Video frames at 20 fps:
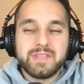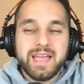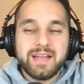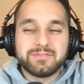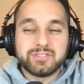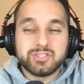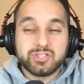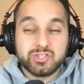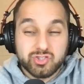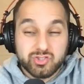Do they
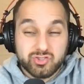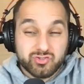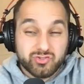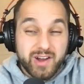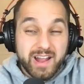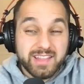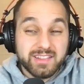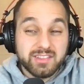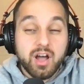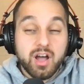have the
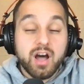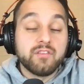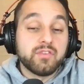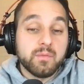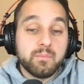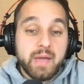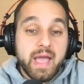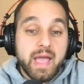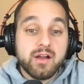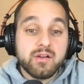strength of
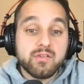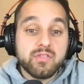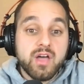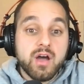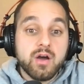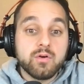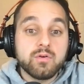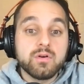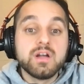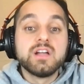a bear,
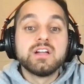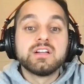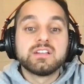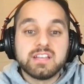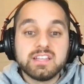though?